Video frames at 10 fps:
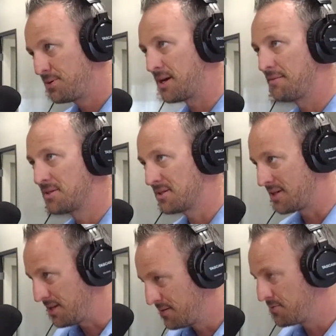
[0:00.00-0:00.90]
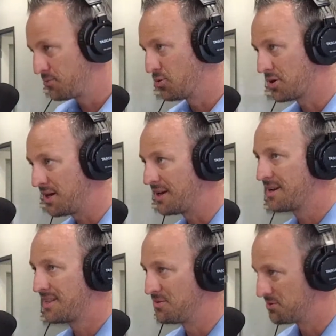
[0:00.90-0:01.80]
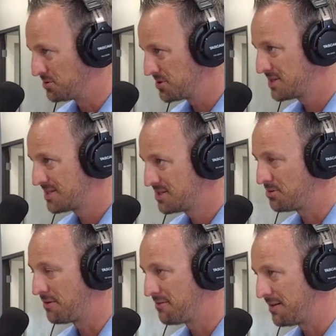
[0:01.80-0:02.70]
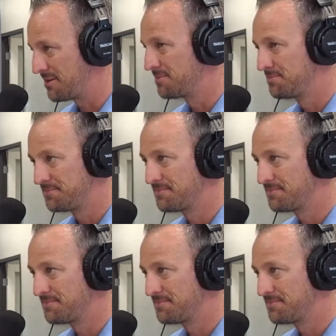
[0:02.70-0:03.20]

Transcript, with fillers: but obviously working the rules to our favor.